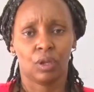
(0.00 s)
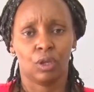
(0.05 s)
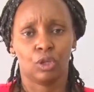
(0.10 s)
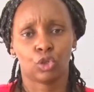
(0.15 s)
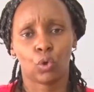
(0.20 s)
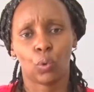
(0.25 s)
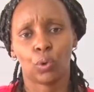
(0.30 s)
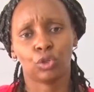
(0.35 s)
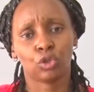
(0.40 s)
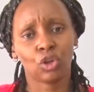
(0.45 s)

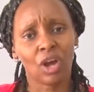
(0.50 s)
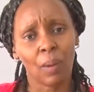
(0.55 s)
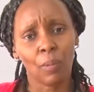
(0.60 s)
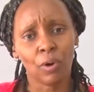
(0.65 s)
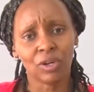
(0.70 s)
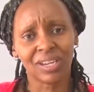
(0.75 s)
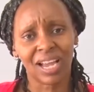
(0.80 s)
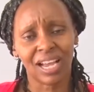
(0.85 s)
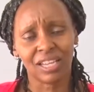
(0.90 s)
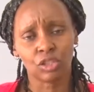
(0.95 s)
So when we talk
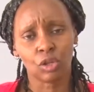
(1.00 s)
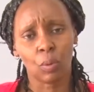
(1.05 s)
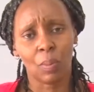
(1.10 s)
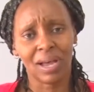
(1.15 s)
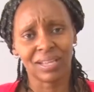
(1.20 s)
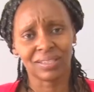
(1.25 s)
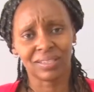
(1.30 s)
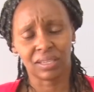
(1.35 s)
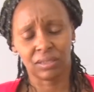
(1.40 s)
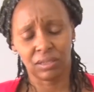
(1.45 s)
about
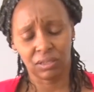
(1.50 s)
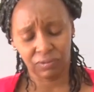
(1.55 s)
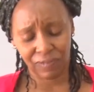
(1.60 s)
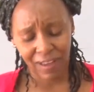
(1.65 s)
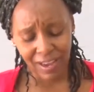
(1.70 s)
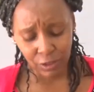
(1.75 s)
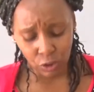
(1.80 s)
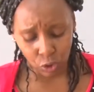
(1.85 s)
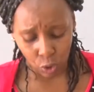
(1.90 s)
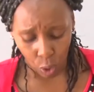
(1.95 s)
customer
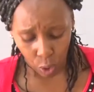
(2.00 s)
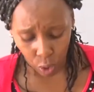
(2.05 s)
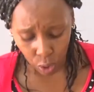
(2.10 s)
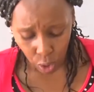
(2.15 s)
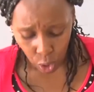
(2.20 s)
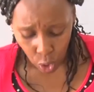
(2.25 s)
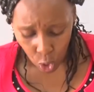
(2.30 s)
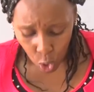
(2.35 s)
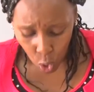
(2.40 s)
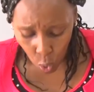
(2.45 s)
satisfaction,
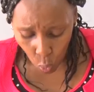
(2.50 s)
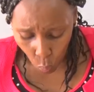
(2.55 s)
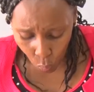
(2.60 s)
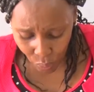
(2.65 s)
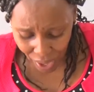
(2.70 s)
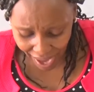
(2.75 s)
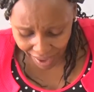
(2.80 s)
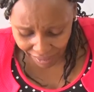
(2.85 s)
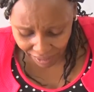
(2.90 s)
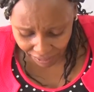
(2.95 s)

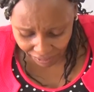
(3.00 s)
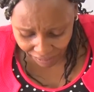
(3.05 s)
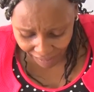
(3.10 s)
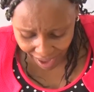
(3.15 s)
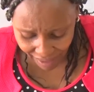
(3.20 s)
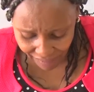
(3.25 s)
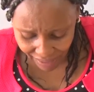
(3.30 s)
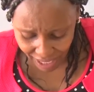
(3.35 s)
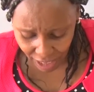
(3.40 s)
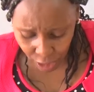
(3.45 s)
we are
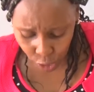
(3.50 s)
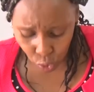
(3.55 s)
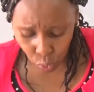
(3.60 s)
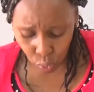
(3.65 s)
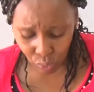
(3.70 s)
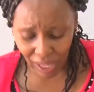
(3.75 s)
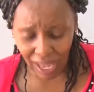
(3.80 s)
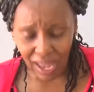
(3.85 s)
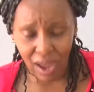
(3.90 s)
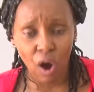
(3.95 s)
referring to
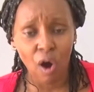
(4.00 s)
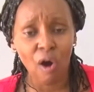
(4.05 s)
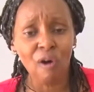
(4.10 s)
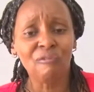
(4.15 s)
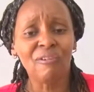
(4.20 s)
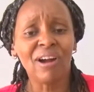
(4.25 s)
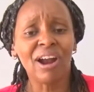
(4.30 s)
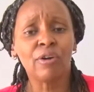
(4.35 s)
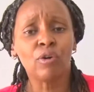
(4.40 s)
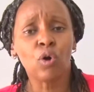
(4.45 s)
the
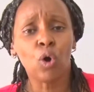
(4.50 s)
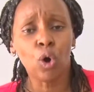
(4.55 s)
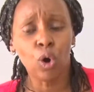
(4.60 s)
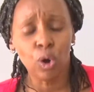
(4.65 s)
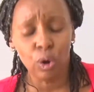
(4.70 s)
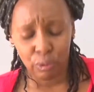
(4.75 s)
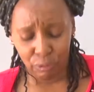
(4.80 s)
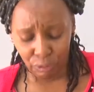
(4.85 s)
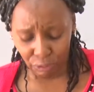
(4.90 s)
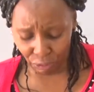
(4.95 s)

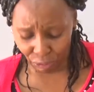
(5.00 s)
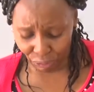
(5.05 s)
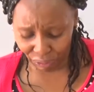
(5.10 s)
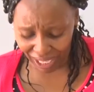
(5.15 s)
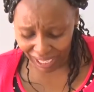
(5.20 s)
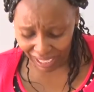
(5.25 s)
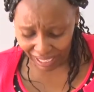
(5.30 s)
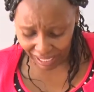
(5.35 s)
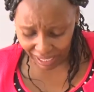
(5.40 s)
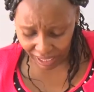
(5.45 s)
overall
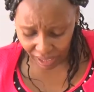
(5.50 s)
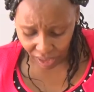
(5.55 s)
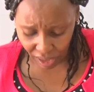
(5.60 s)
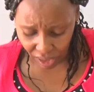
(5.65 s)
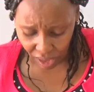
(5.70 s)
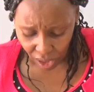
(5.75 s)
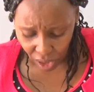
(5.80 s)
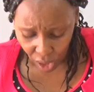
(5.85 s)
feeling